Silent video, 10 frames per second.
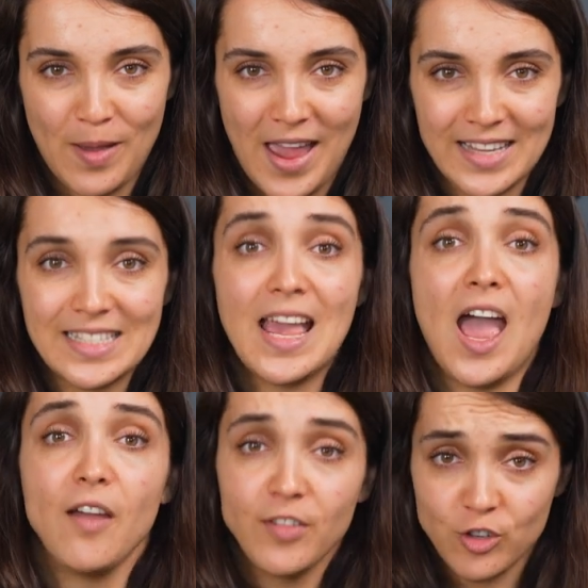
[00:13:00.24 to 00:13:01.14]
bags?
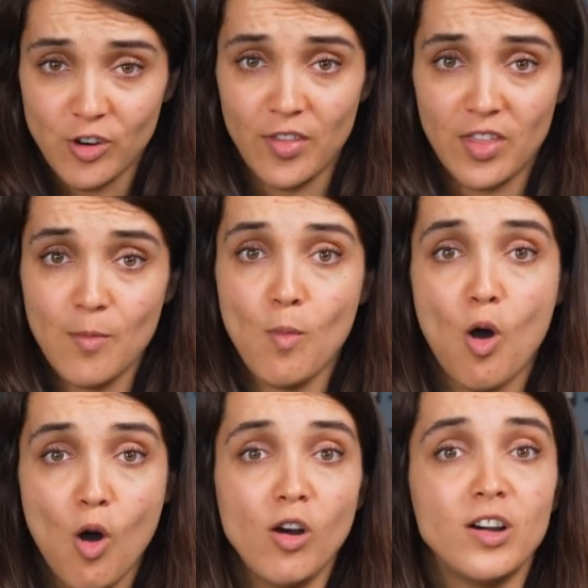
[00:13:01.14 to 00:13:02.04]
Have you tried them
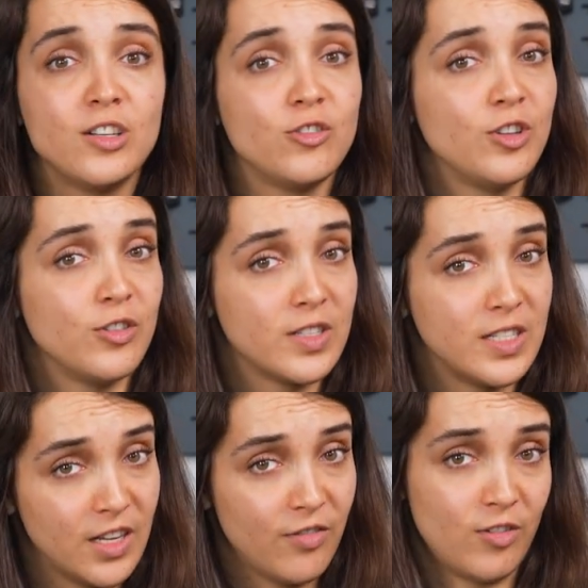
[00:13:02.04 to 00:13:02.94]
or do you use
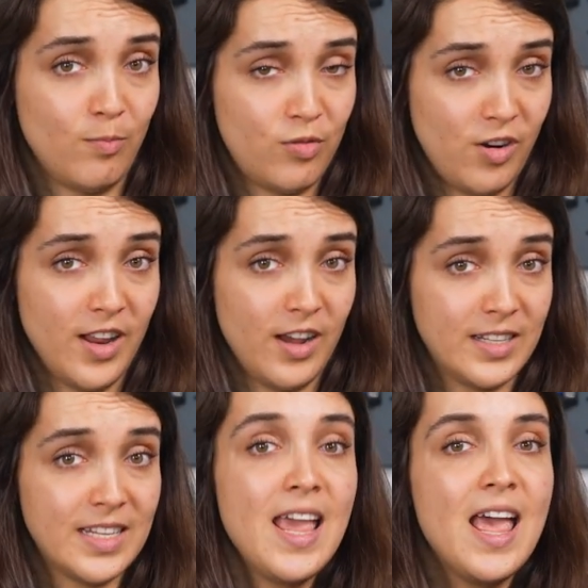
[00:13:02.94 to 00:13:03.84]
different
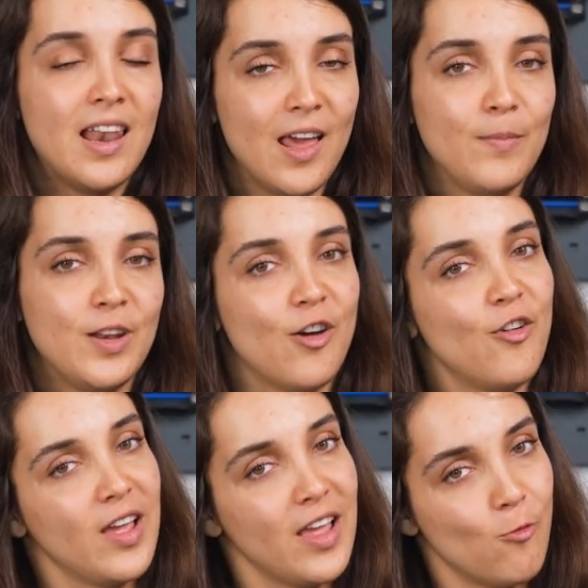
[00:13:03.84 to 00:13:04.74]
products? Let me
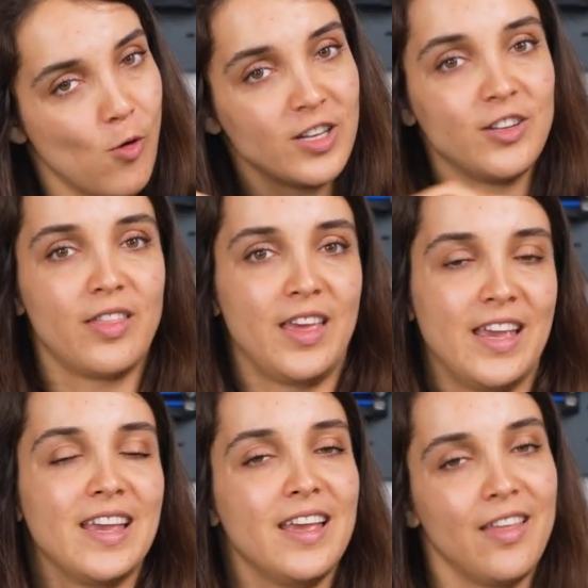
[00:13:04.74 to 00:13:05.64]
know what you
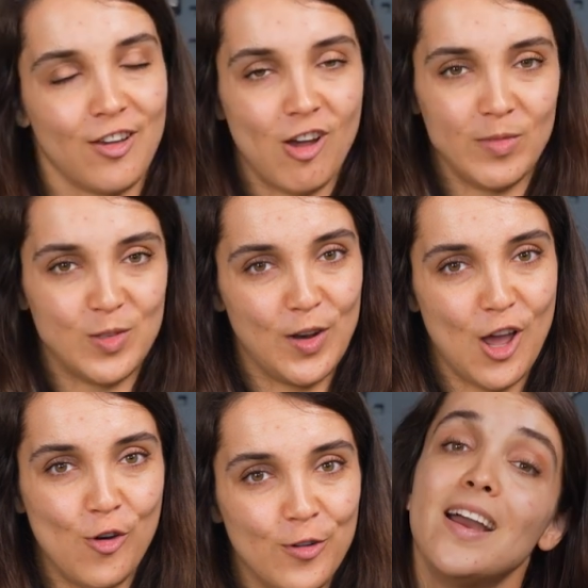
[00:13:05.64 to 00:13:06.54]
think in the comments
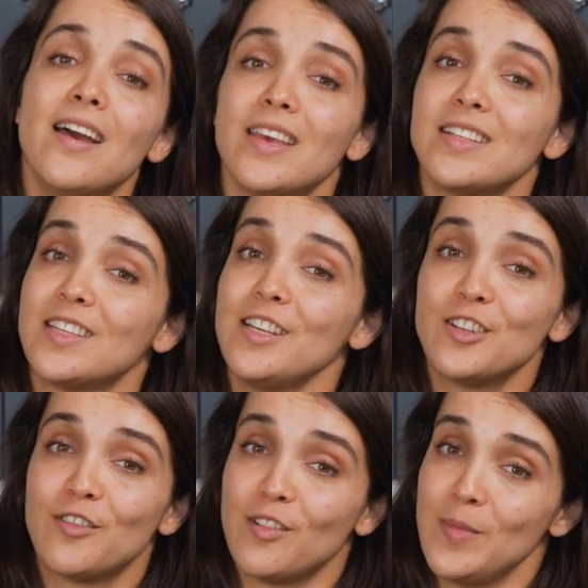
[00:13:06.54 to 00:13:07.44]
below. And that's it
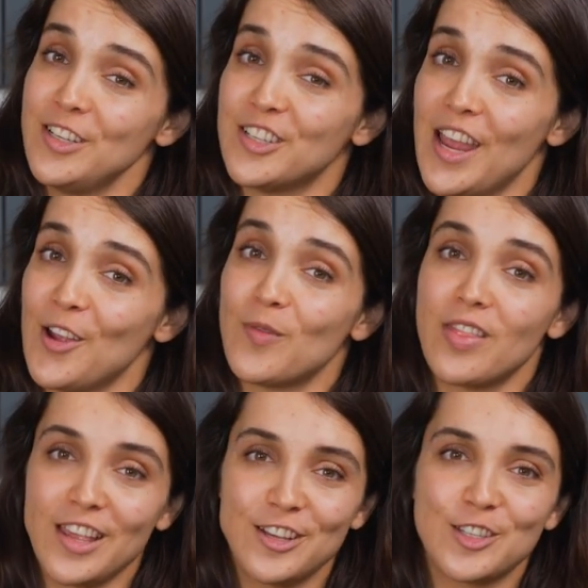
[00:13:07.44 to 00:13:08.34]
from me today.
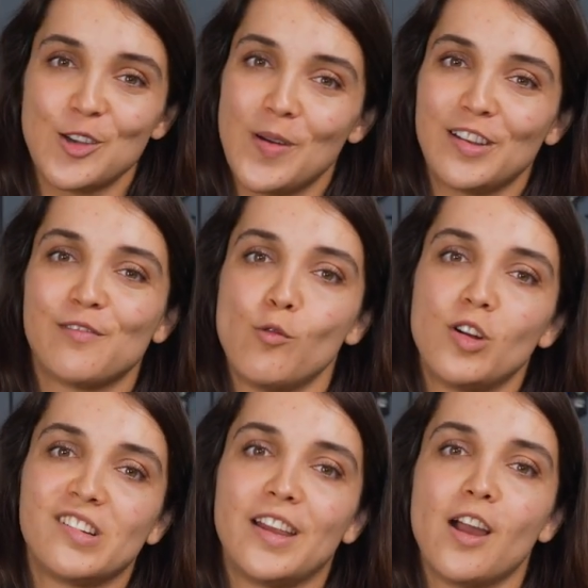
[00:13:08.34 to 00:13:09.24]
Thank you so much for
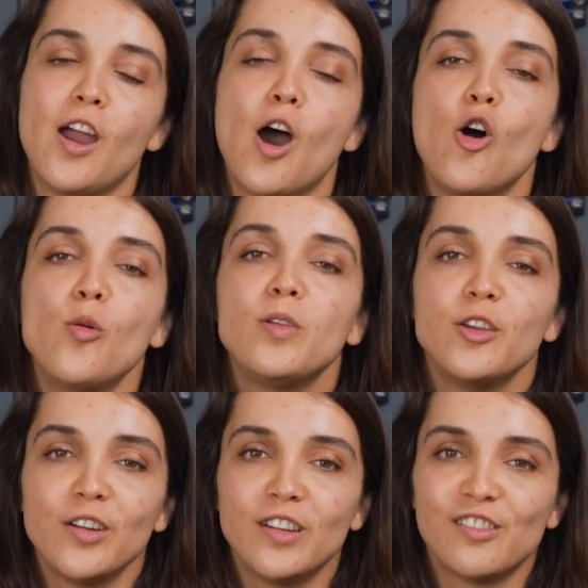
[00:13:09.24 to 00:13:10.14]
watching. I hope
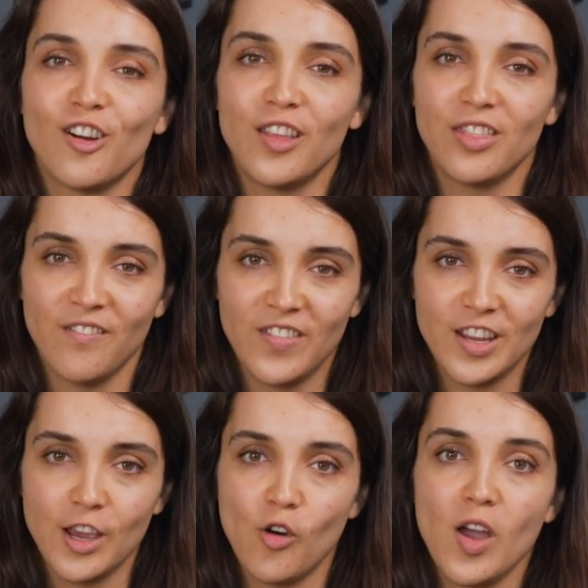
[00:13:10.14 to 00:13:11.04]
you enjoyed the
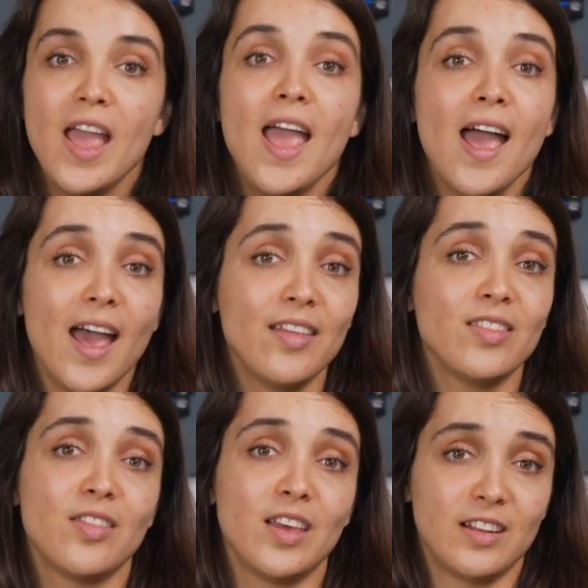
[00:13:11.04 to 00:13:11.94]
video
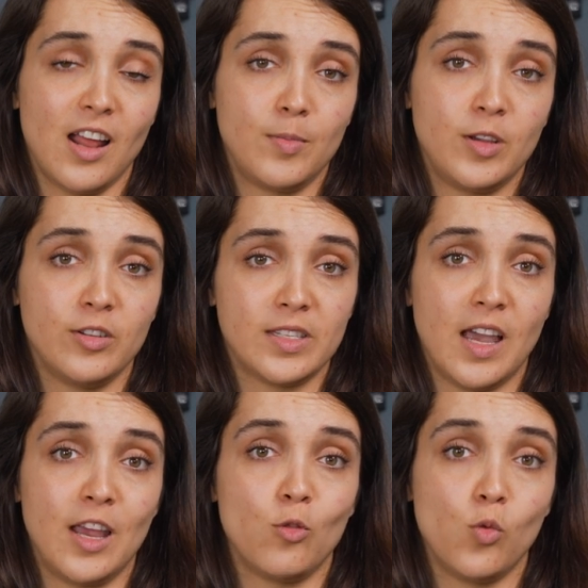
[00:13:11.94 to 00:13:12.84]
and that it helped you
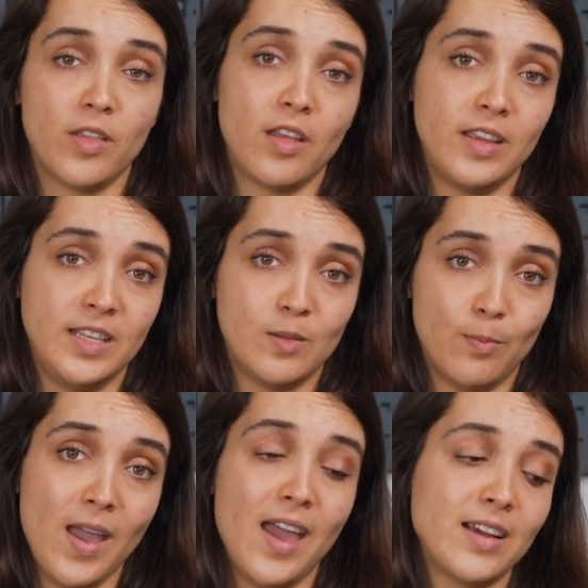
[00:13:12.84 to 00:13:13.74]
decide whether these
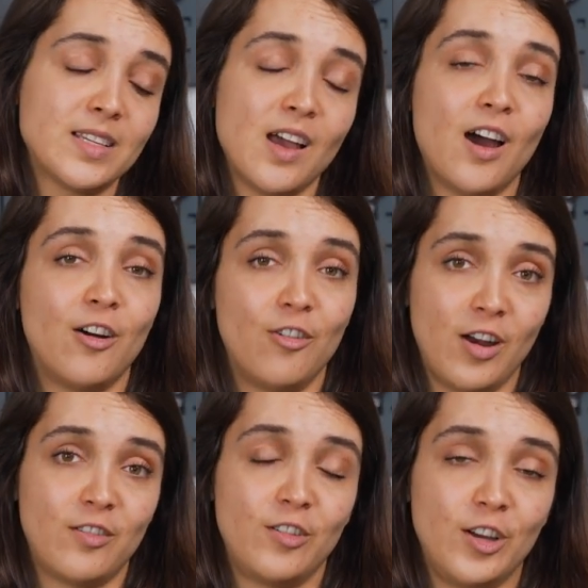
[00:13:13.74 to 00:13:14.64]
bags are
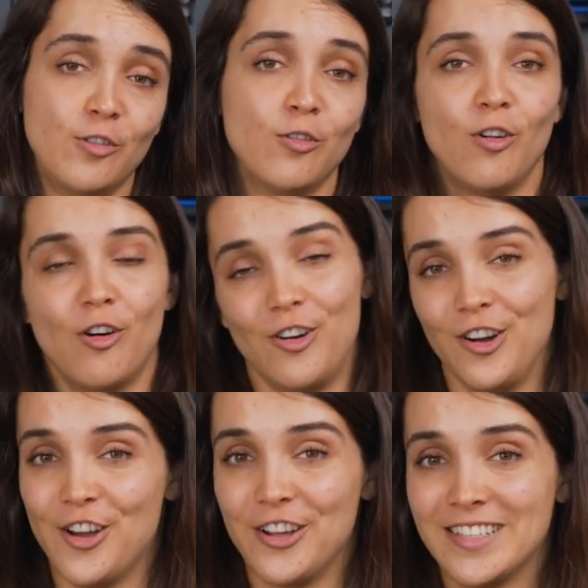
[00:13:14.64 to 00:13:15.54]
right for you
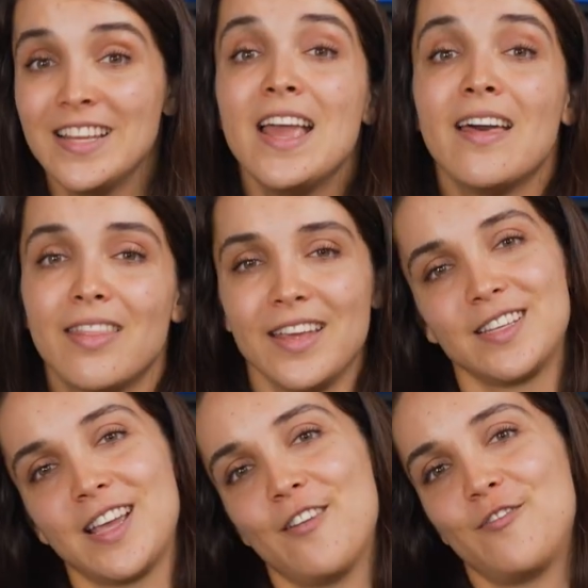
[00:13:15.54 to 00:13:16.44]
or not.
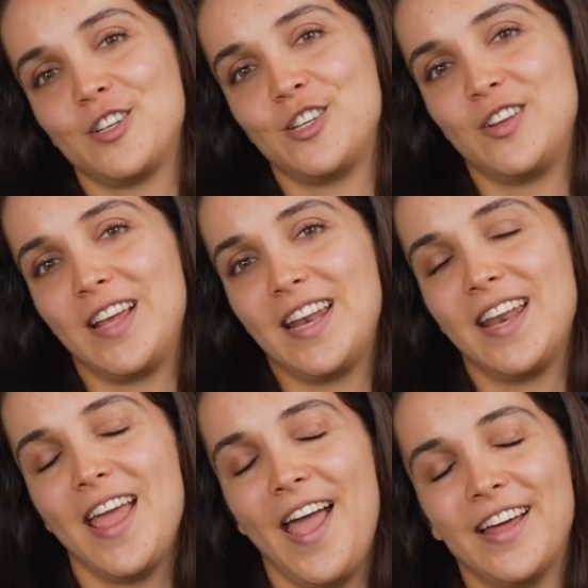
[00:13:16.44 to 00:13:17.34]
Thanks again for tuning
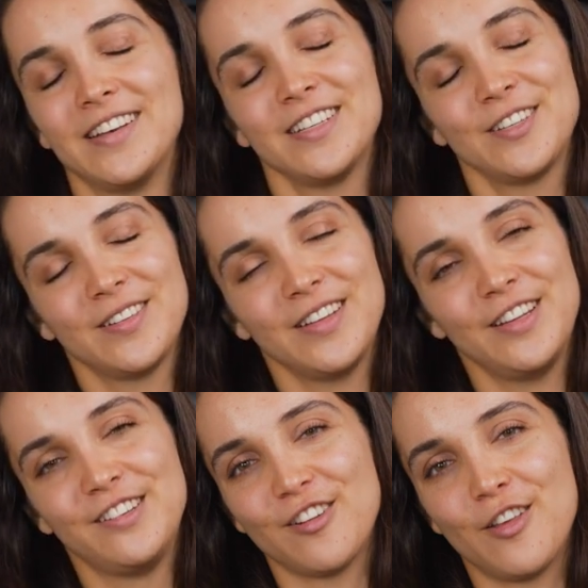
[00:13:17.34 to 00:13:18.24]
in and
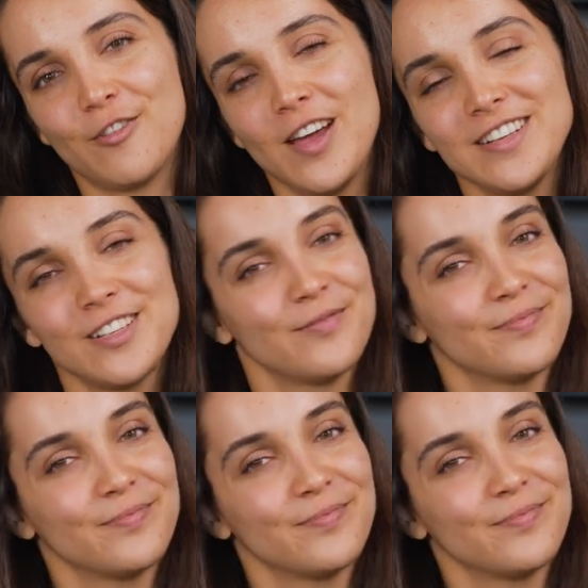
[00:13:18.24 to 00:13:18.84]
enjoy the ride.